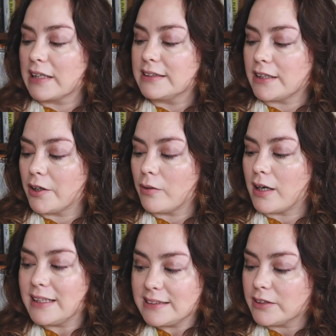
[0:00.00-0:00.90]

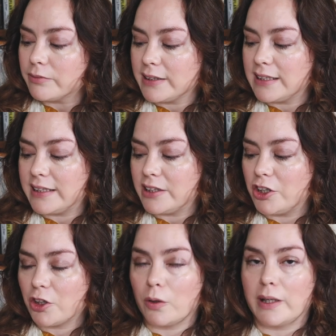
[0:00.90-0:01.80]
So I did really
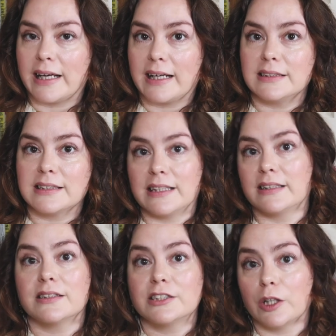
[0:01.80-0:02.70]
enjoy it,
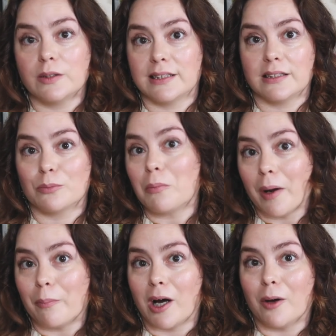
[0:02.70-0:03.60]
and so did
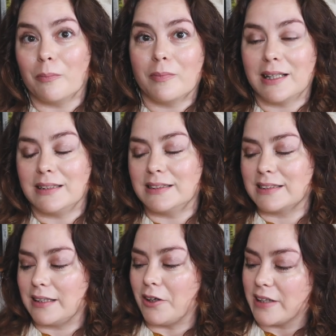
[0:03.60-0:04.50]
my mum and
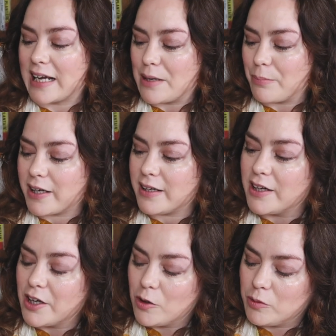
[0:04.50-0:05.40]
our neighbour,
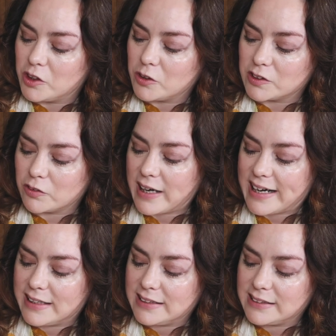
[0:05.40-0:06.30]
which was
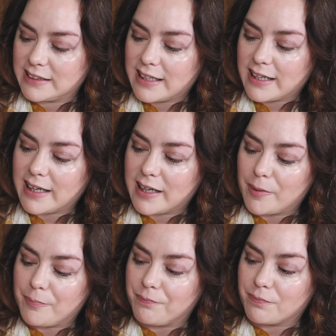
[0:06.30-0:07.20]
great.
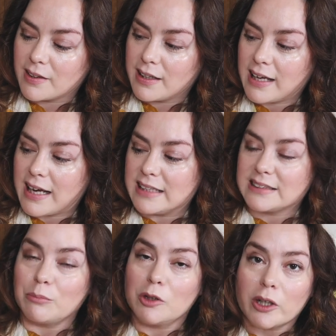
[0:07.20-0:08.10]
And
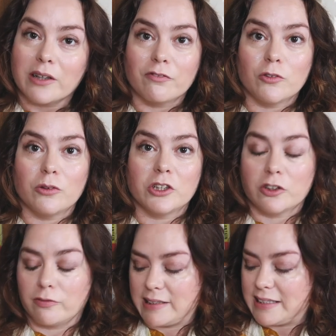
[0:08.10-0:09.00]
I'm looking forward
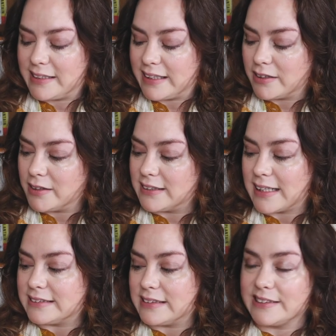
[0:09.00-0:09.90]
to reading
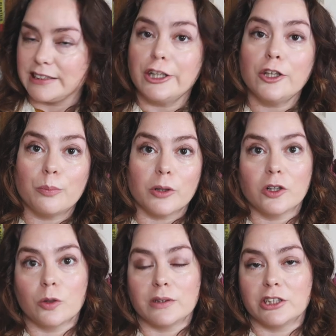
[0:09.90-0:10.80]
Nunez's new
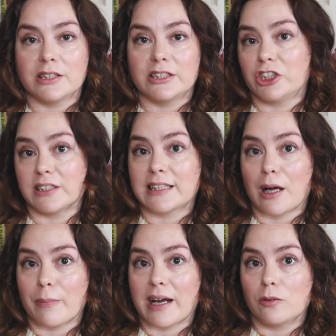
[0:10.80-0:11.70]
book, which has just
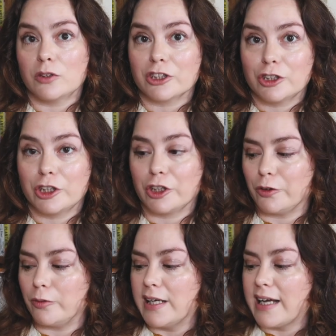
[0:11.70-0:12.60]
come out
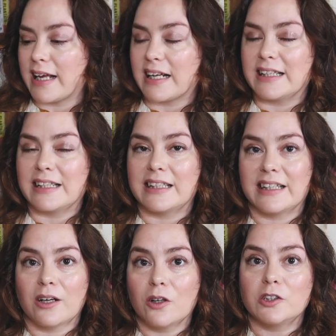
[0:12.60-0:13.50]
too. And I think
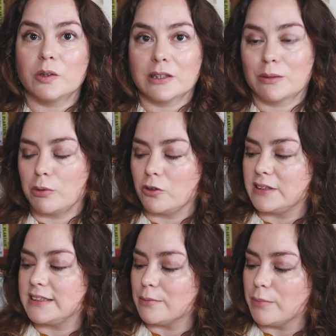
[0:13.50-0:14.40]
it also
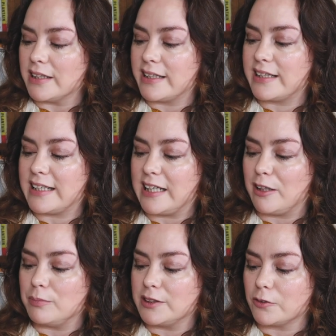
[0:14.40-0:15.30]
explores similar
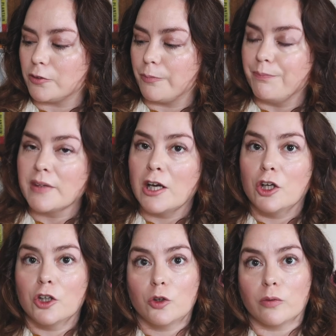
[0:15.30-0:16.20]
themes on
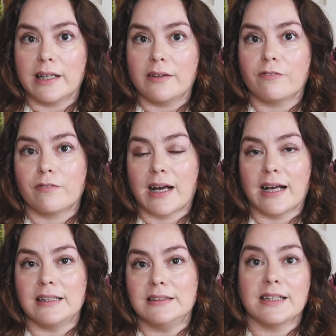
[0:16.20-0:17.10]
grief
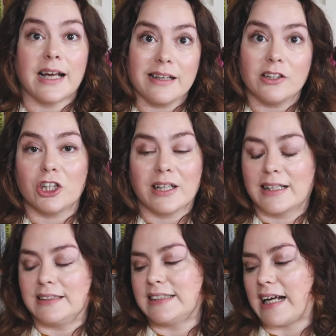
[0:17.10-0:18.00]
and ageing
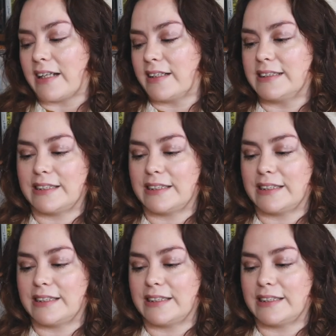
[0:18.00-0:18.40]
and death.